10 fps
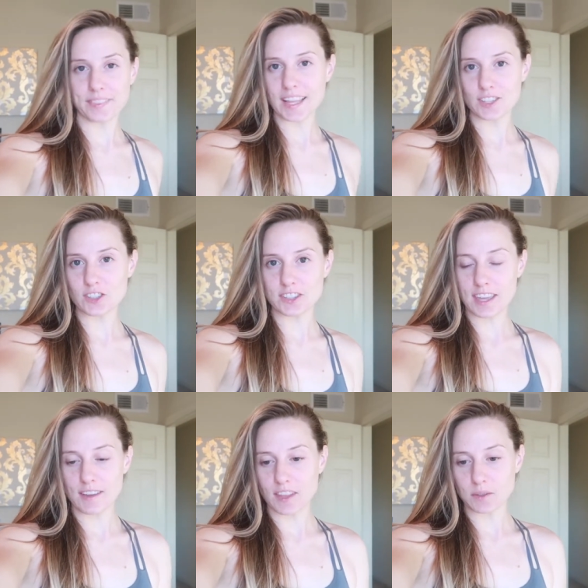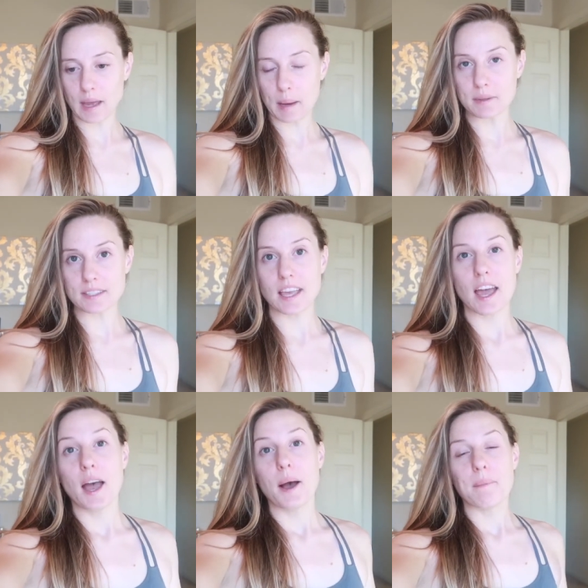that's just life, that's what happens.
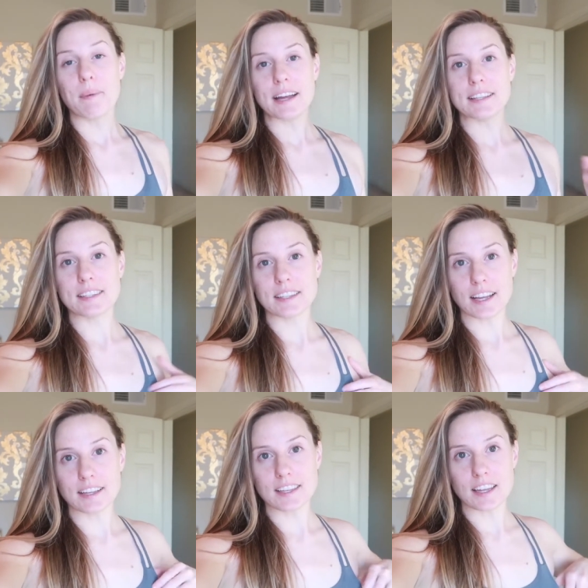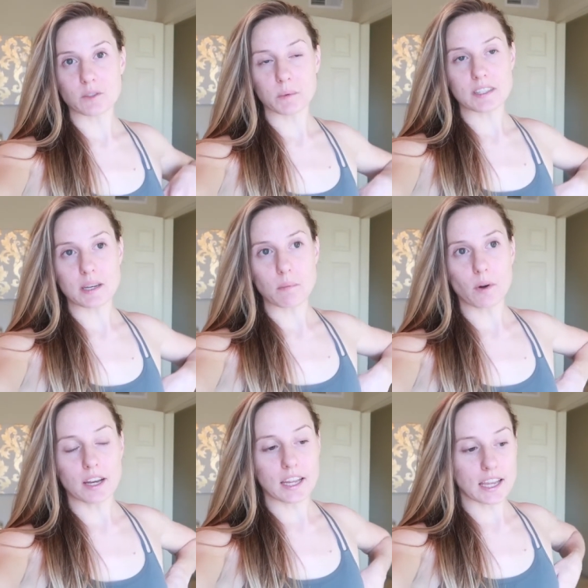But like I said, it's Wednesday
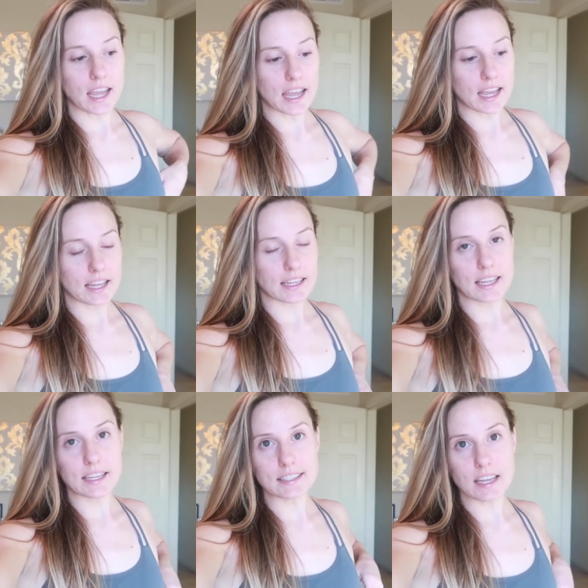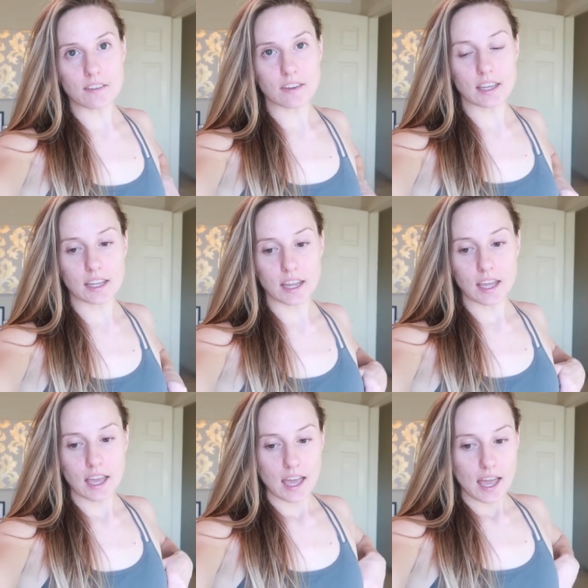morning and David
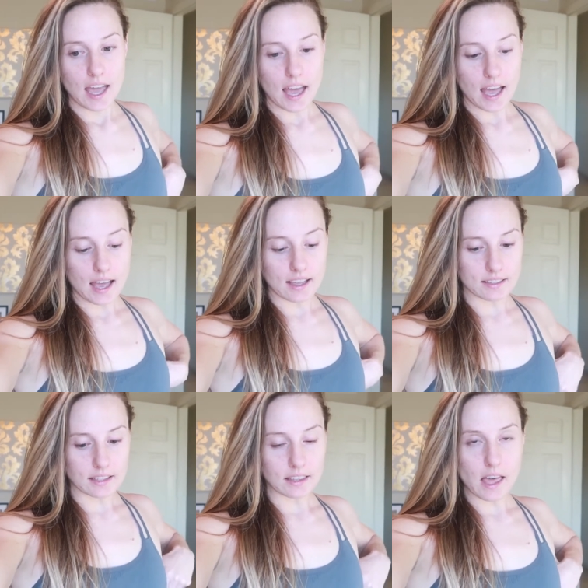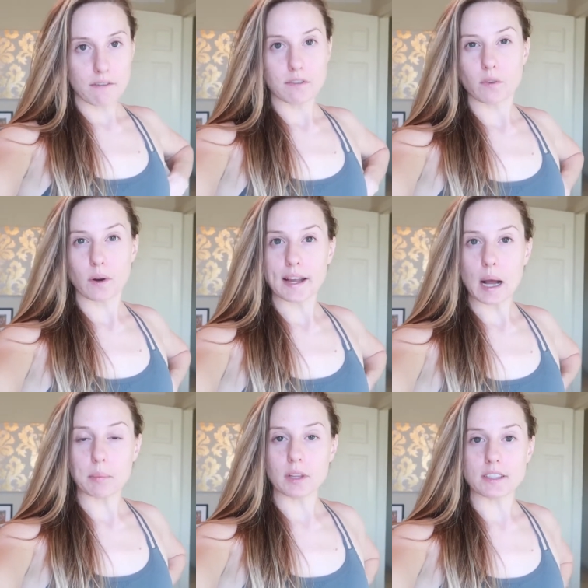has left for a
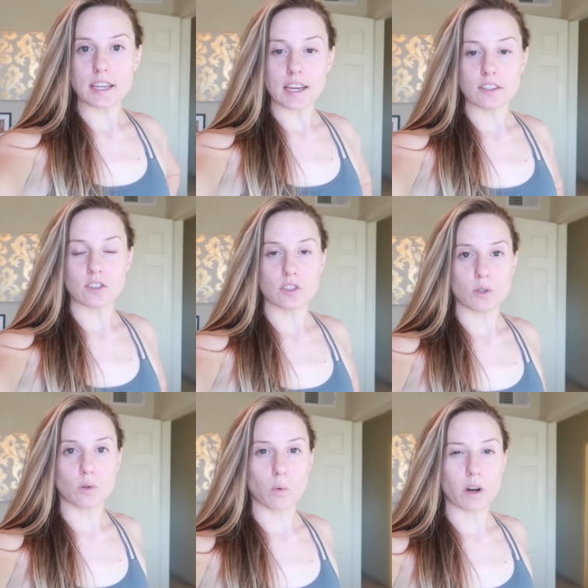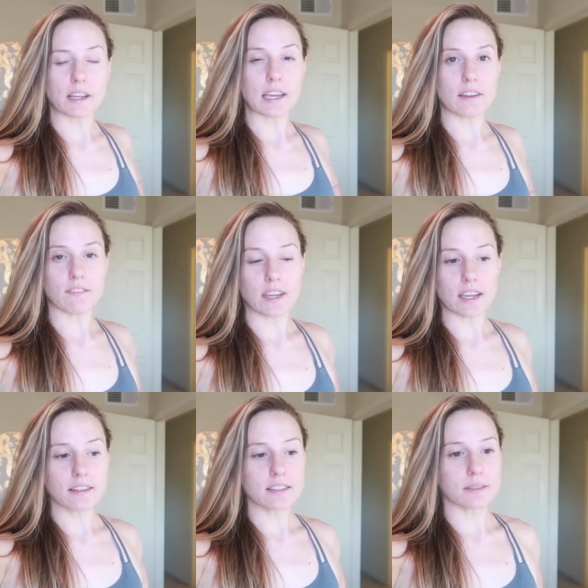couple of days to work in
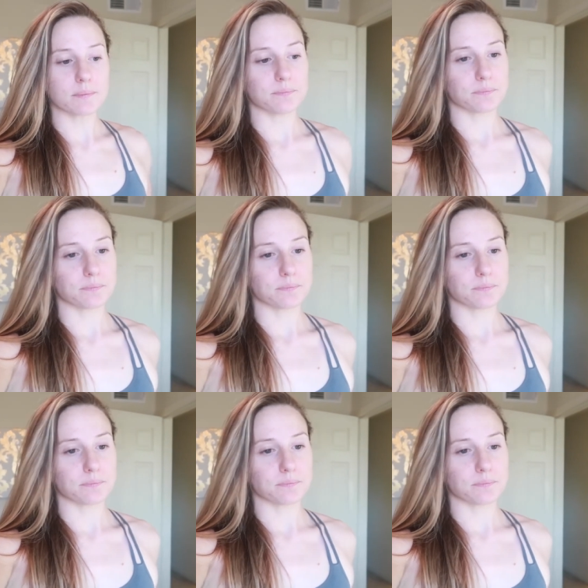Vegas.